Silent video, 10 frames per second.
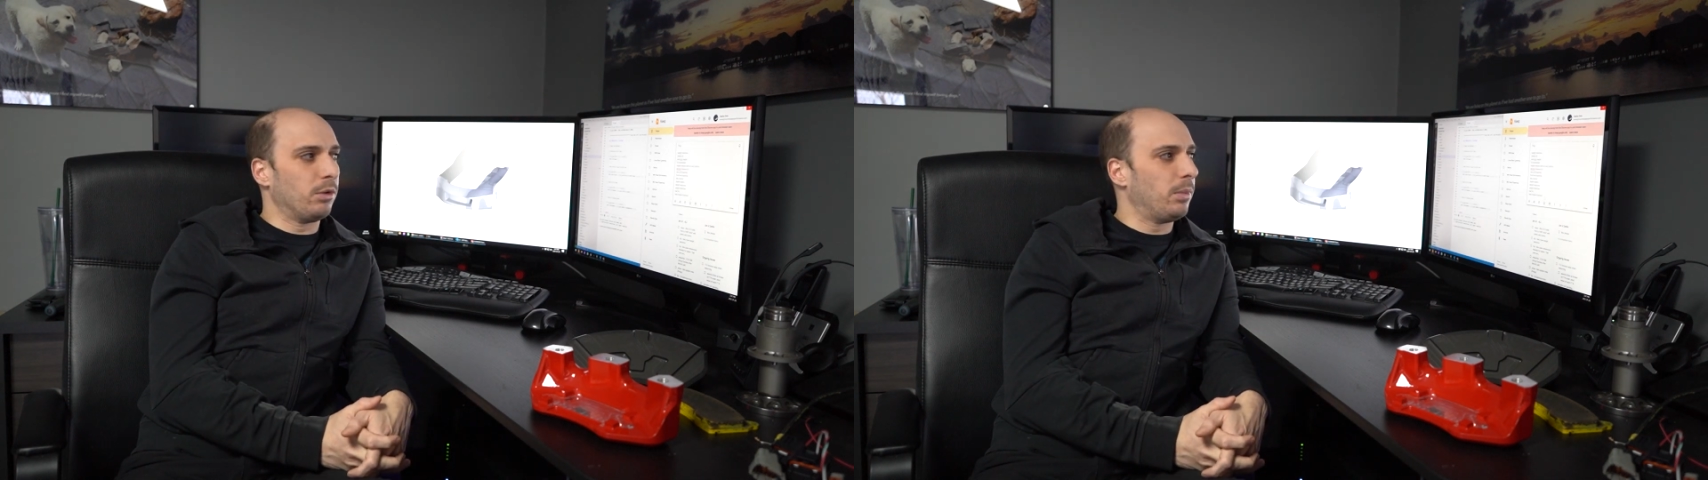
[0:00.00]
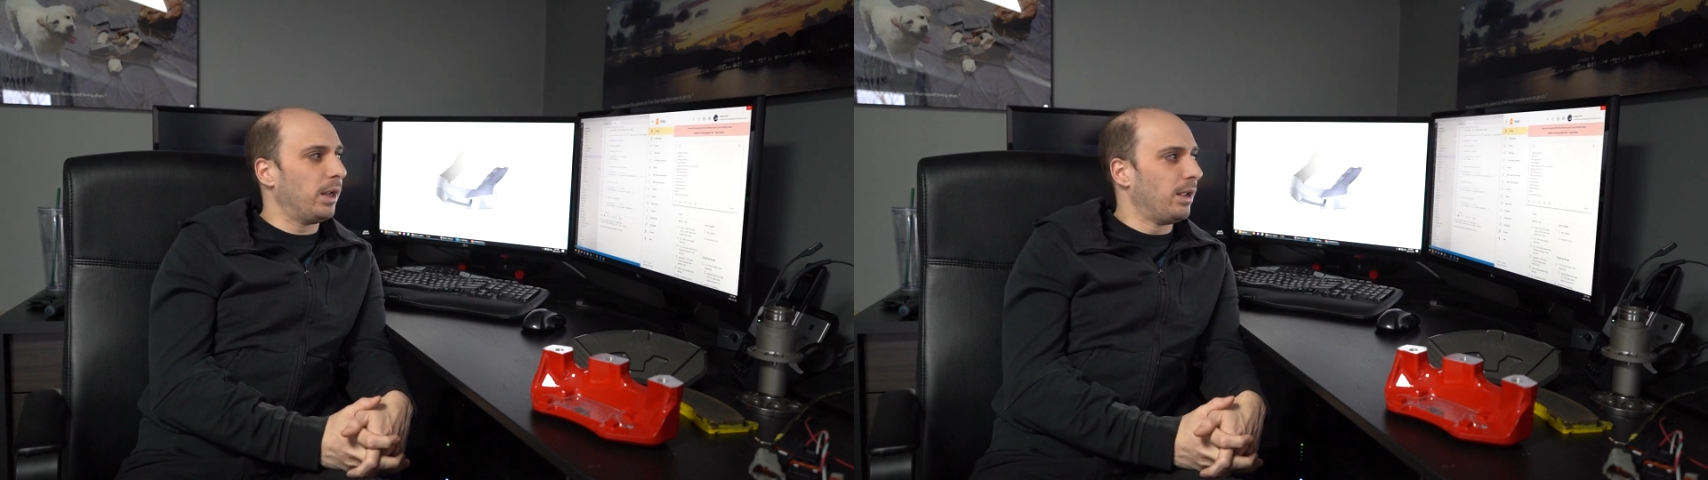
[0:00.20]

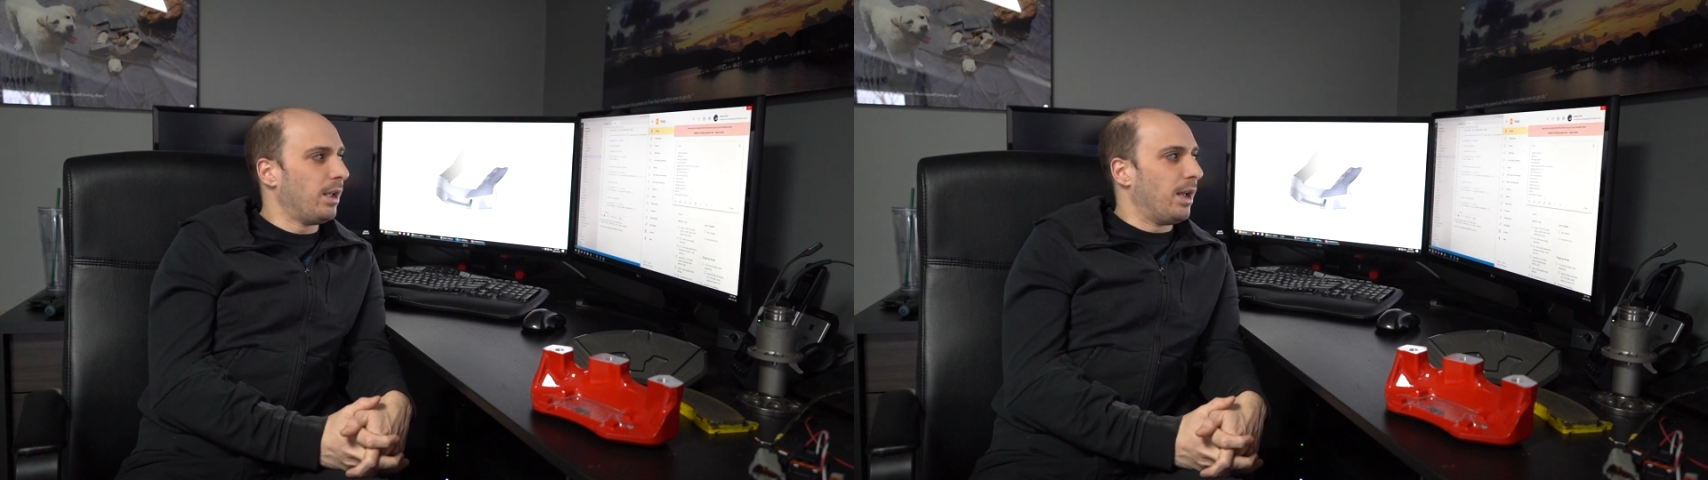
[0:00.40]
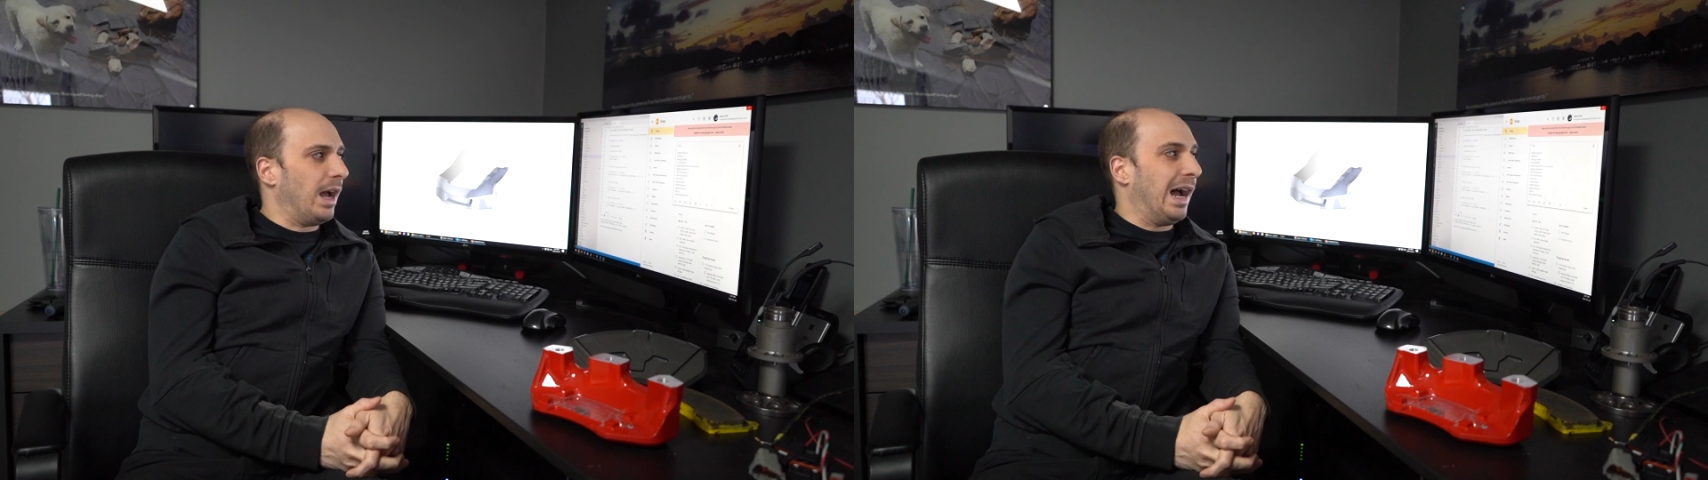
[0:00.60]
But
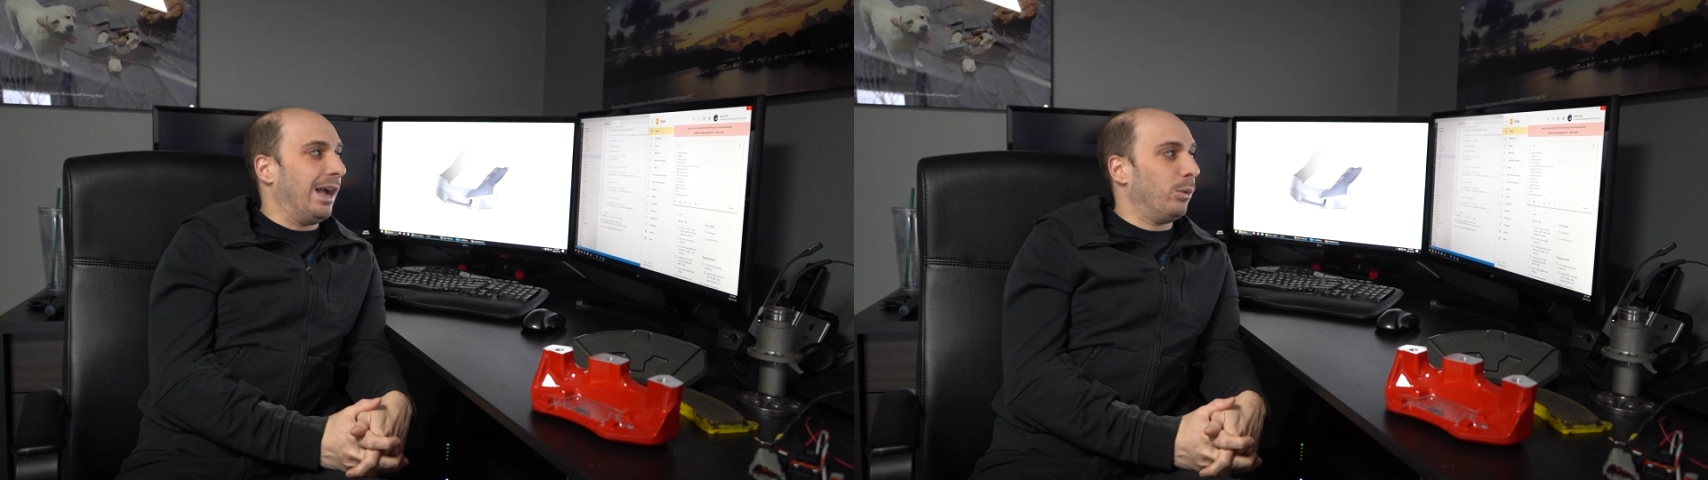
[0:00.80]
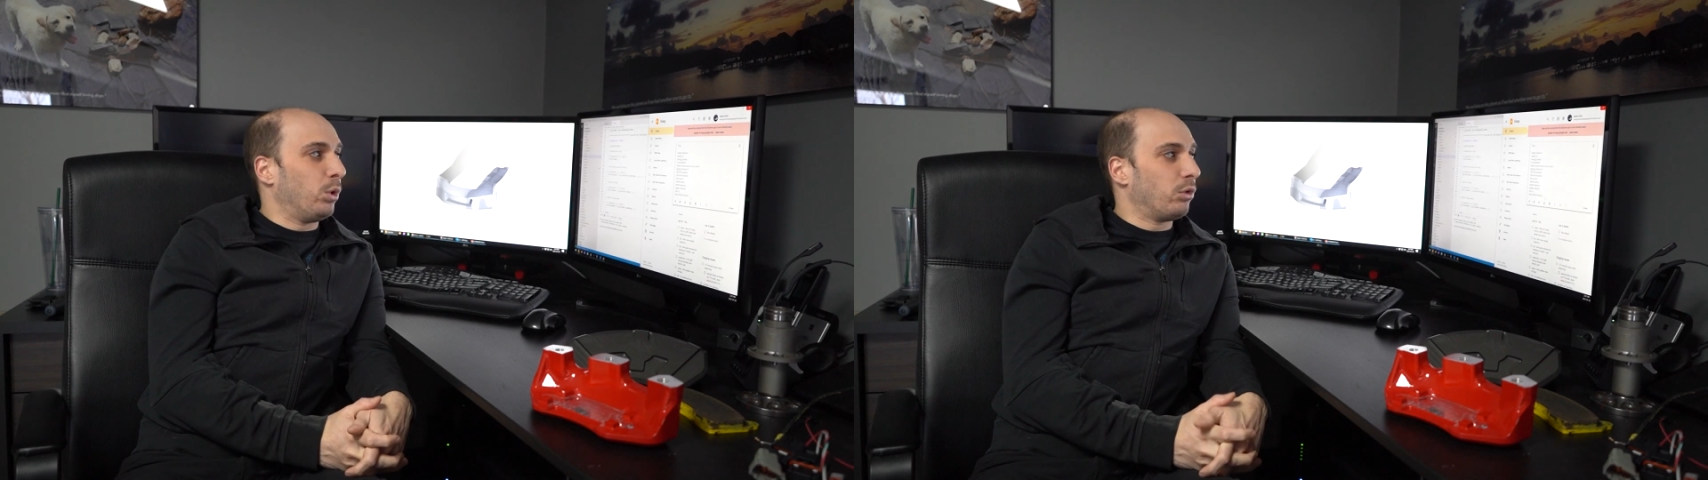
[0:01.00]

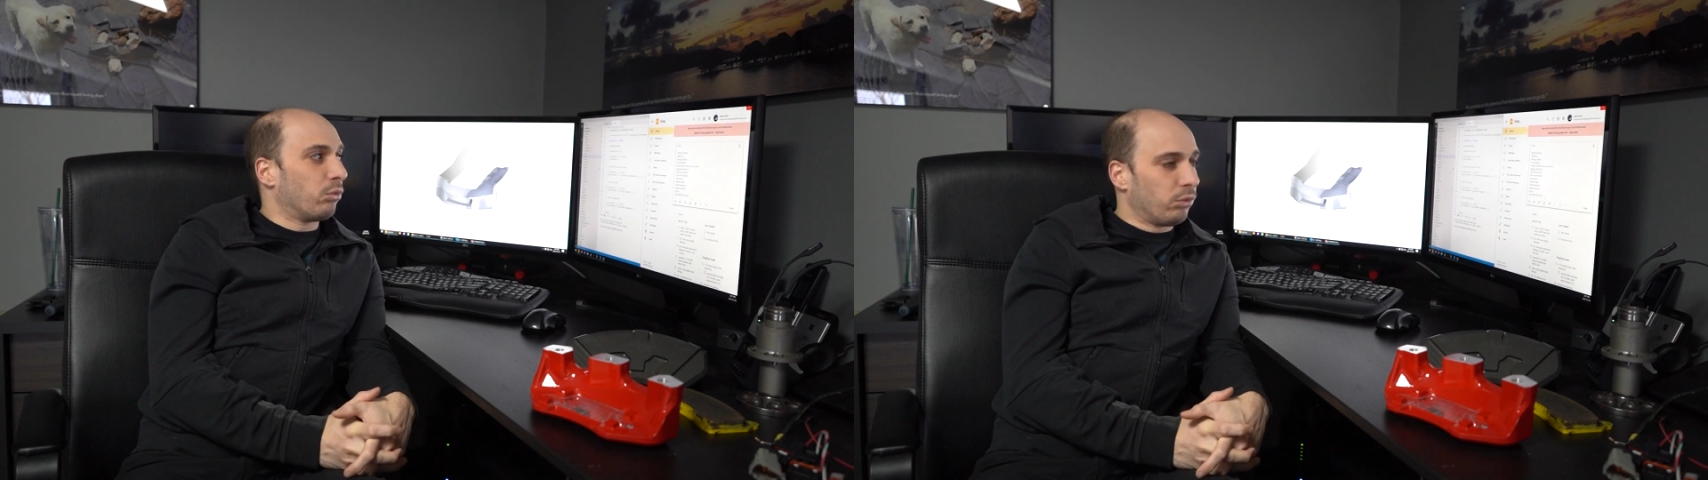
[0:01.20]
I would,